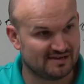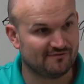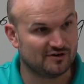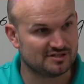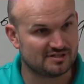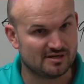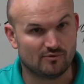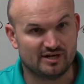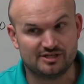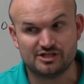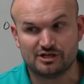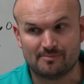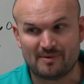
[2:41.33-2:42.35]
inverse, and what did
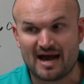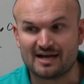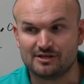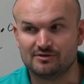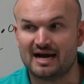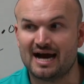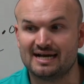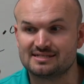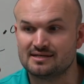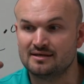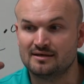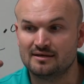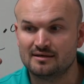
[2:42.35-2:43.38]
you get back? You got,
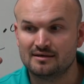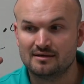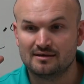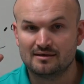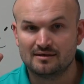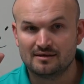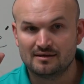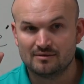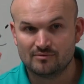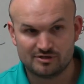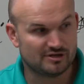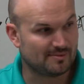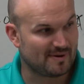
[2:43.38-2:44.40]

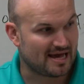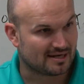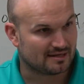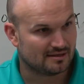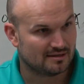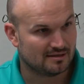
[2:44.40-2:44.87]
what did you get back?